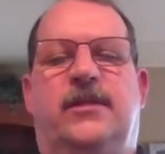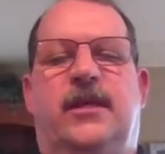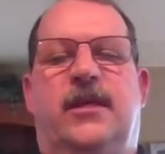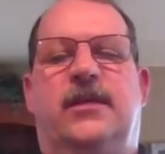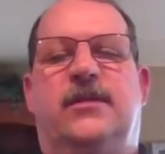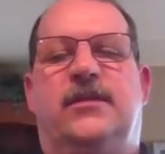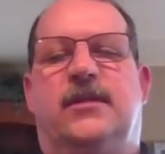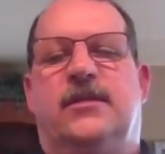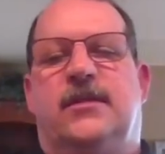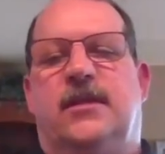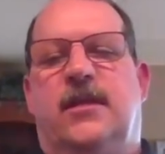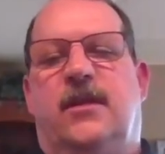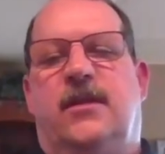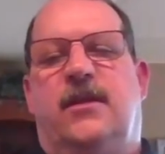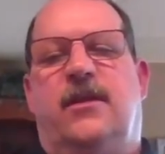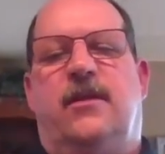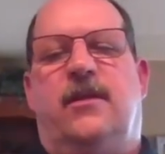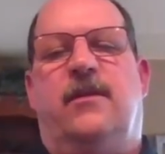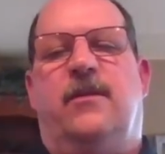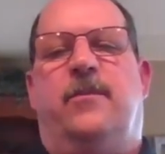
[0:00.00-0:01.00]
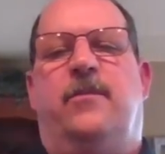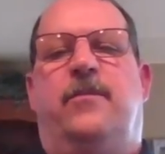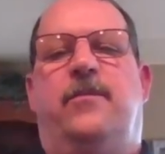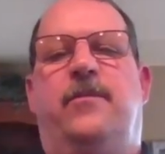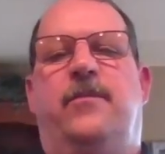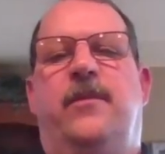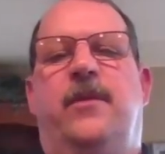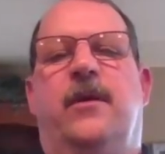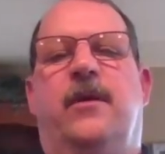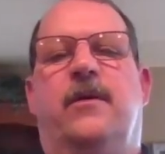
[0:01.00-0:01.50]
this is
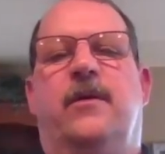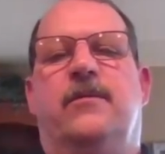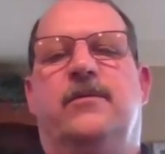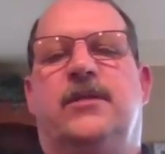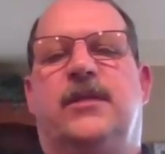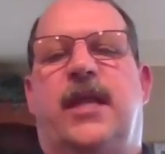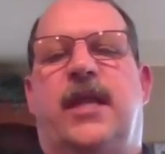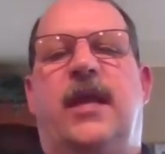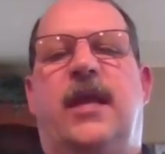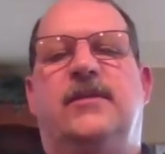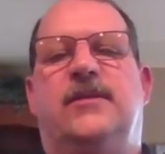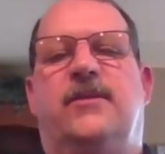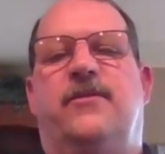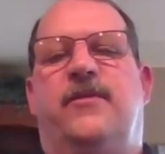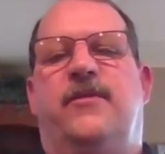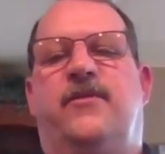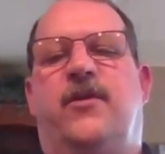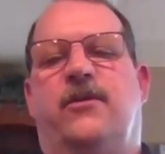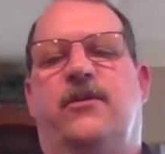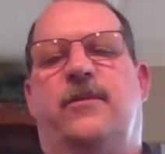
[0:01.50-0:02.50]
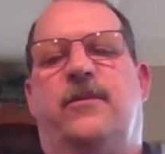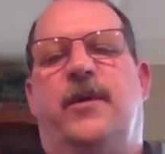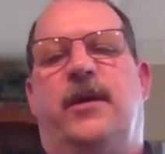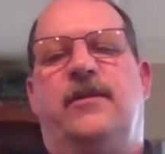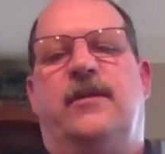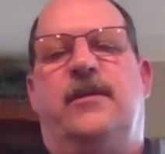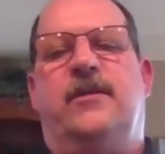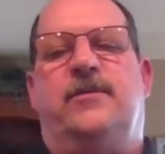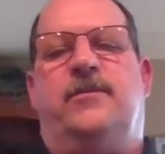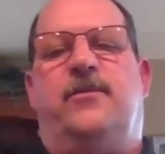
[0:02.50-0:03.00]
the scans that we talked
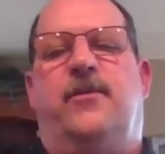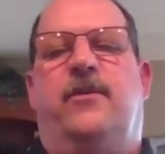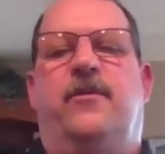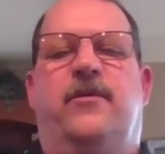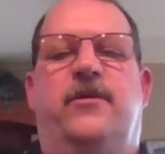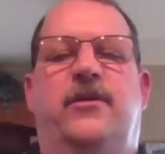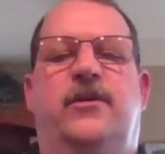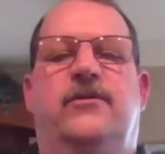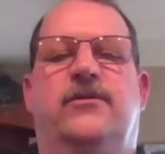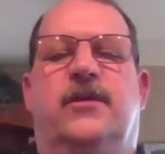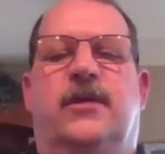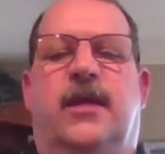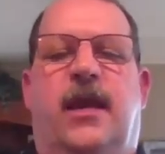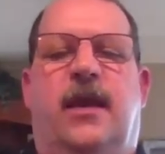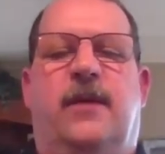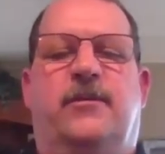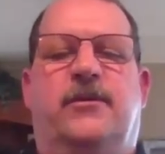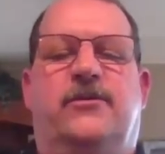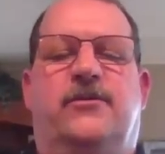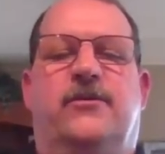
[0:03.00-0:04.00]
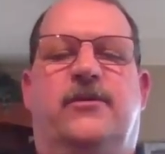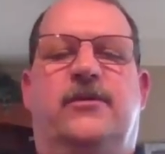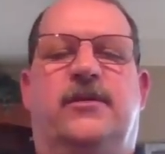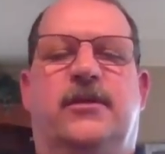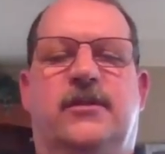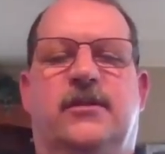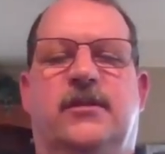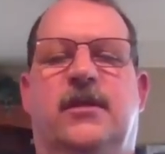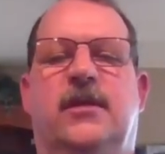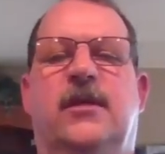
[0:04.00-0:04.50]
about to this point, we were using gamma
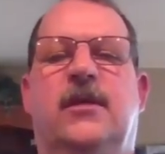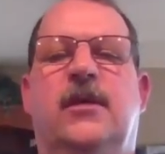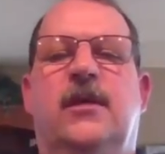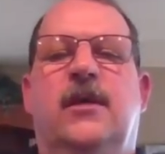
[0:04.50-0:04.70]
sources.